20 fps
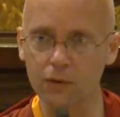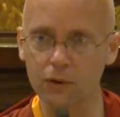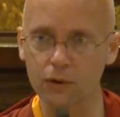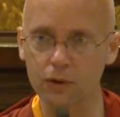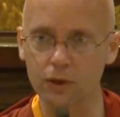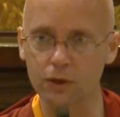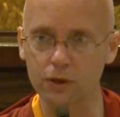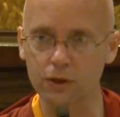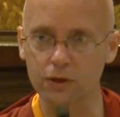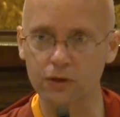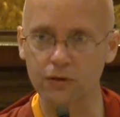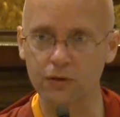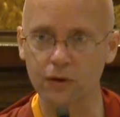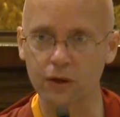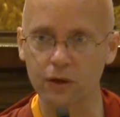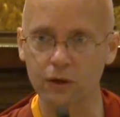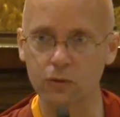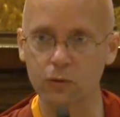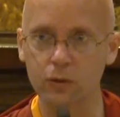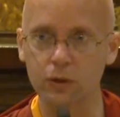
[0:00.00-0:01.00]

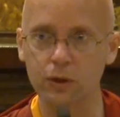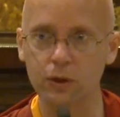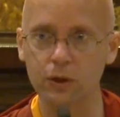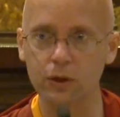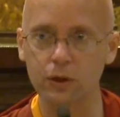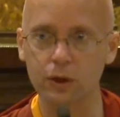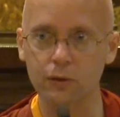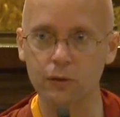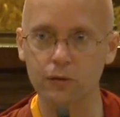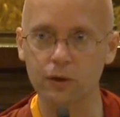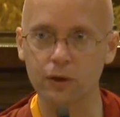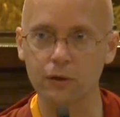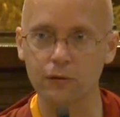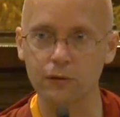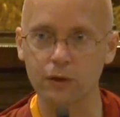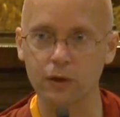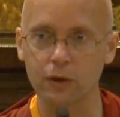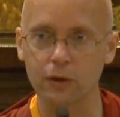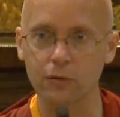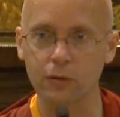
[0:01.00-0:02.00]
Avalokiteshvara within
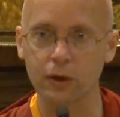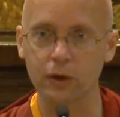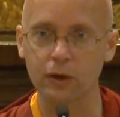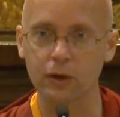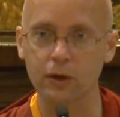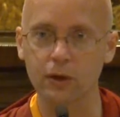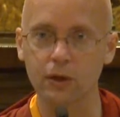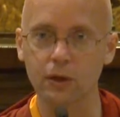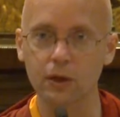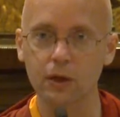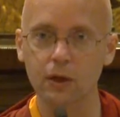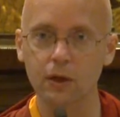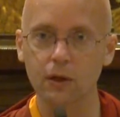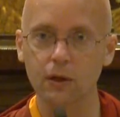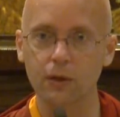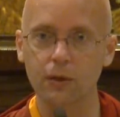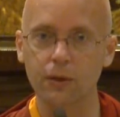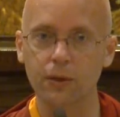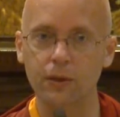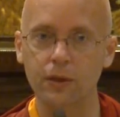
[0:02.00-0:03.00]
ourselves already,
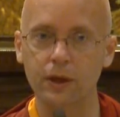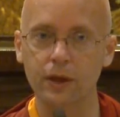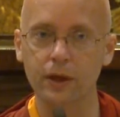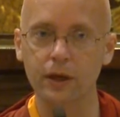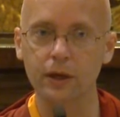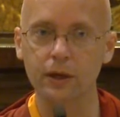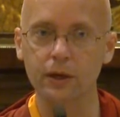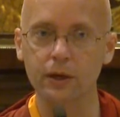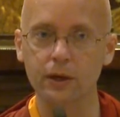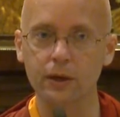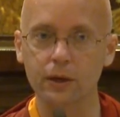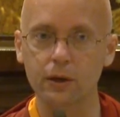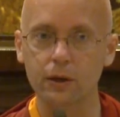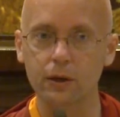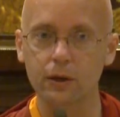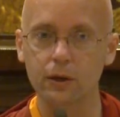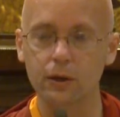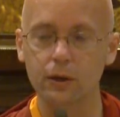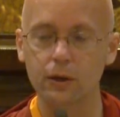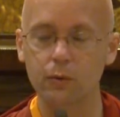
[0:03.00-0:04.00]
then
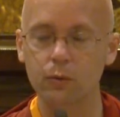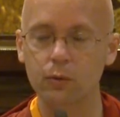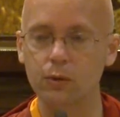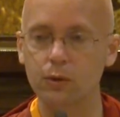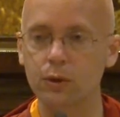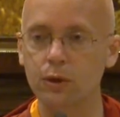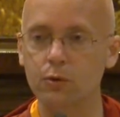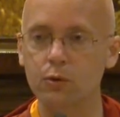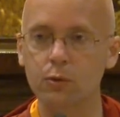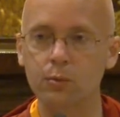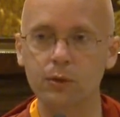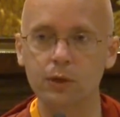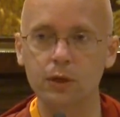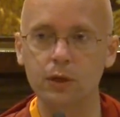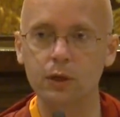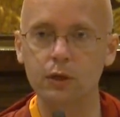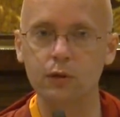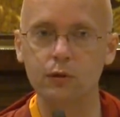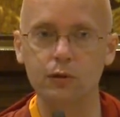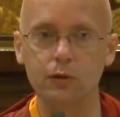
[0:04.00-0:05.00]
they will
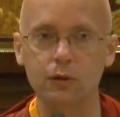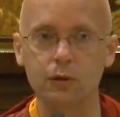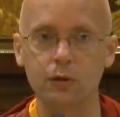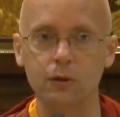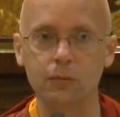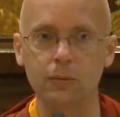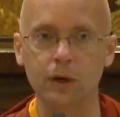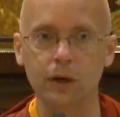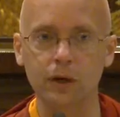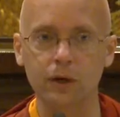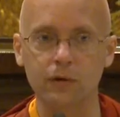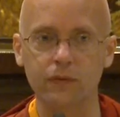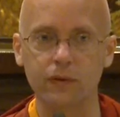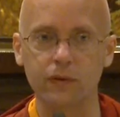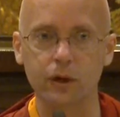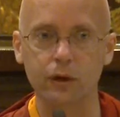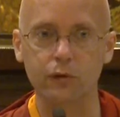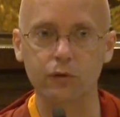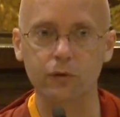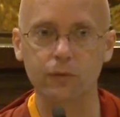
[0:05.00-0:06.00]
be easy to
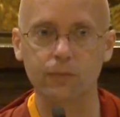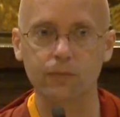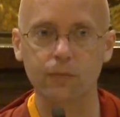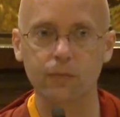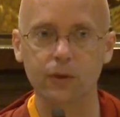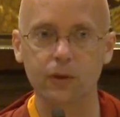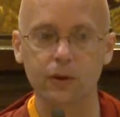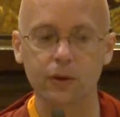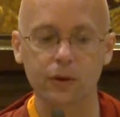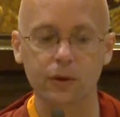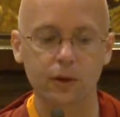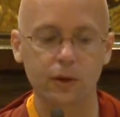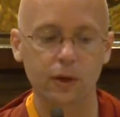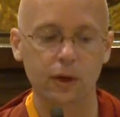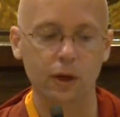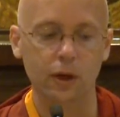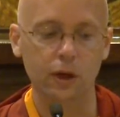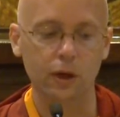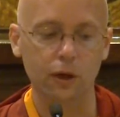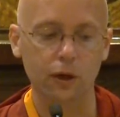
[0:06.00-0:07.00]
manifest.
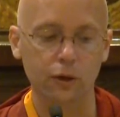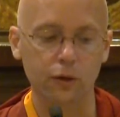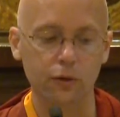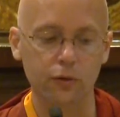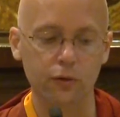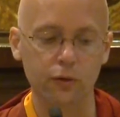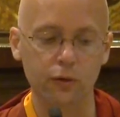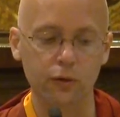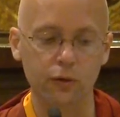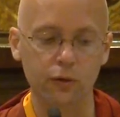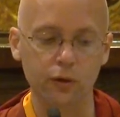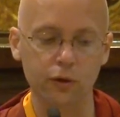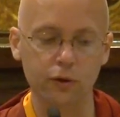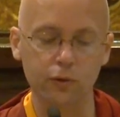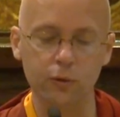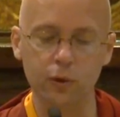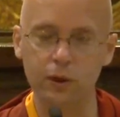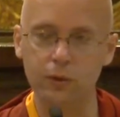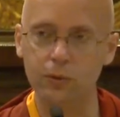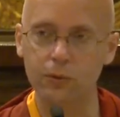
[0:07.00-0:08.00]
So in
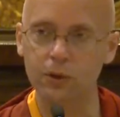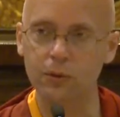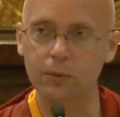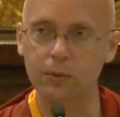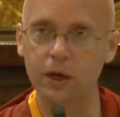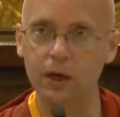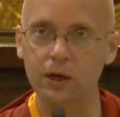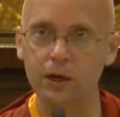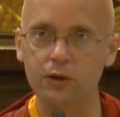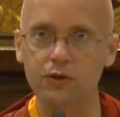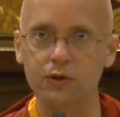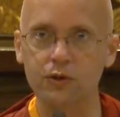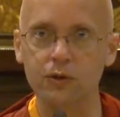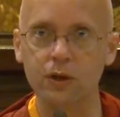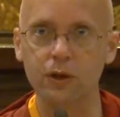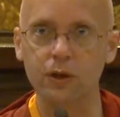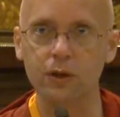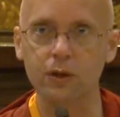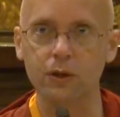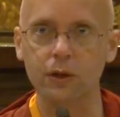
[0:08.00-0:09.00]
this way, we
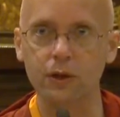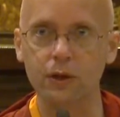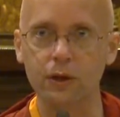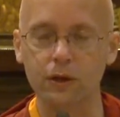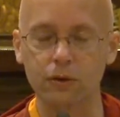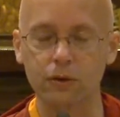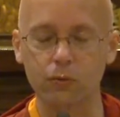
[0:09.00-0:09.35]
imagine that